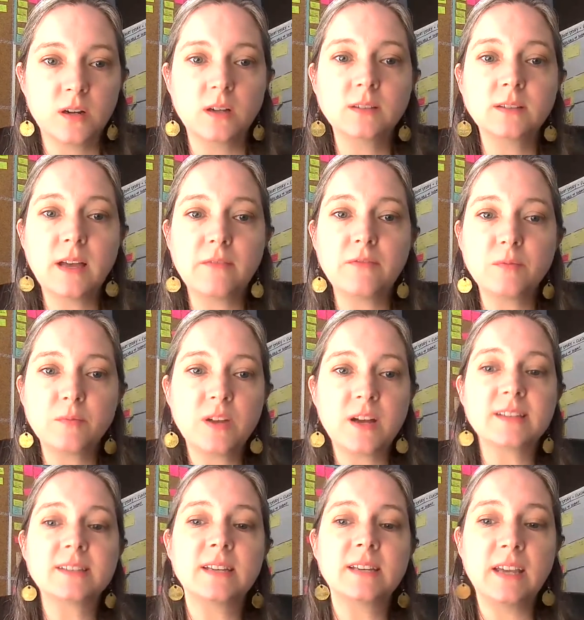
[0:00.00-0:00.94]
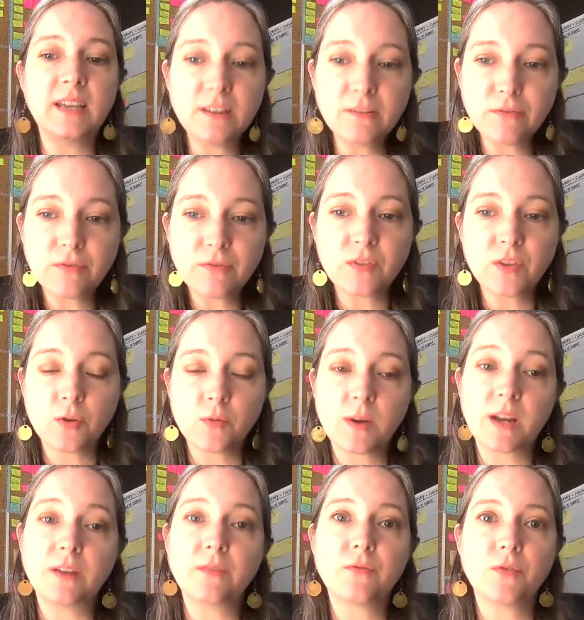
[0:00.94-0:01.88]
11 plus if they're
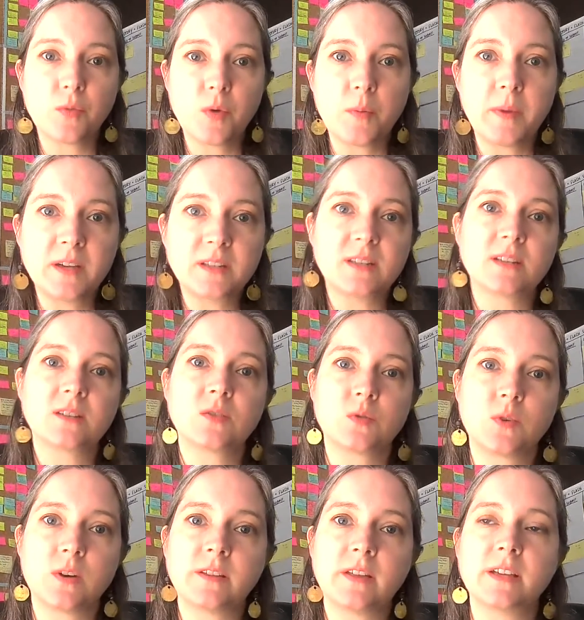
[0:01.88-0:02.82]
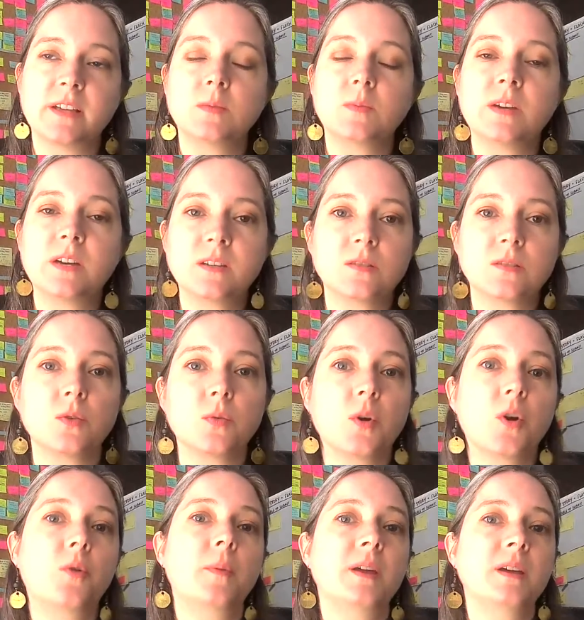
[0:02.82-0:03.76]
ready for romantic storylines, because the
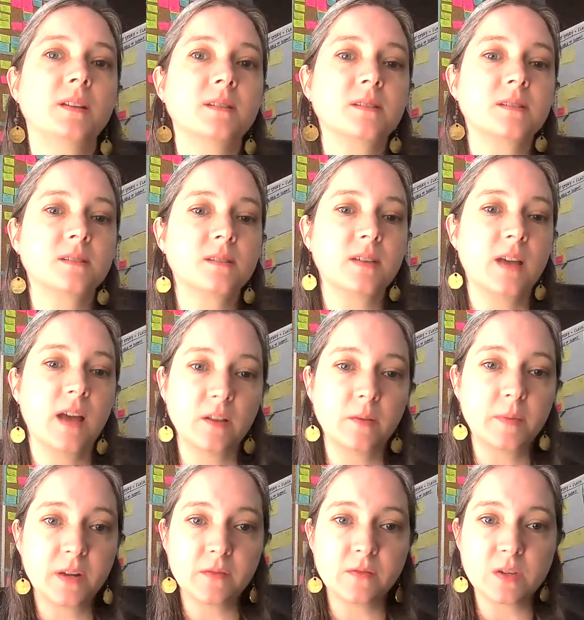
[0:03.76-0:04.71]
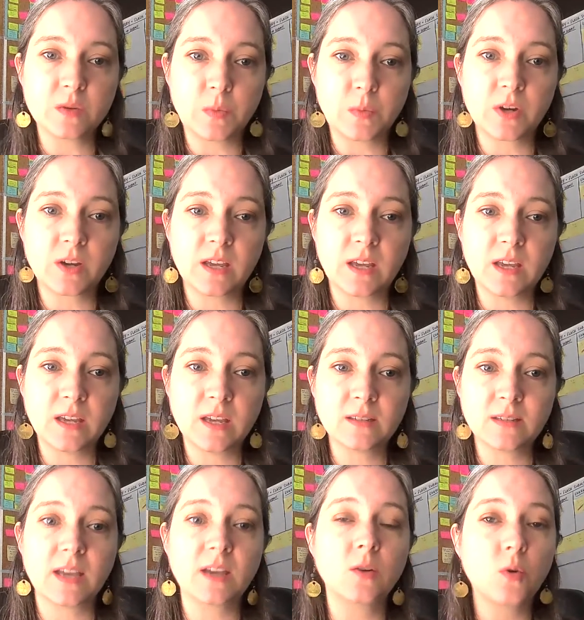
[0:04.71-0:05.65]
romance element of this book
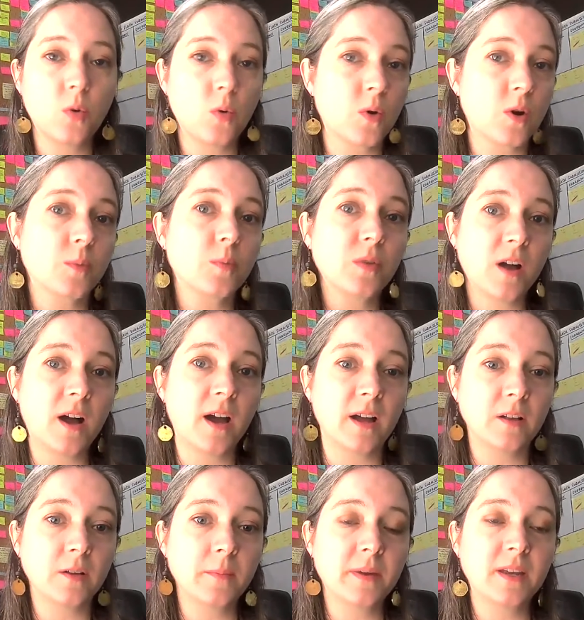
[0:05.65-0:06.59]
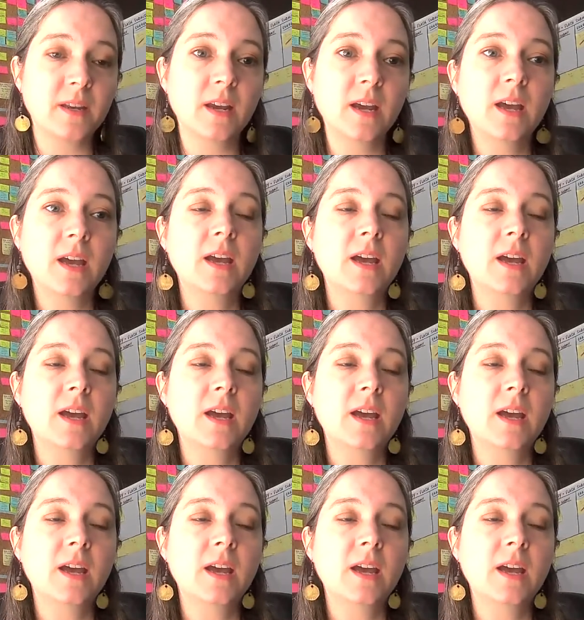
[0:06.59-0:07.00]
is a core plot element.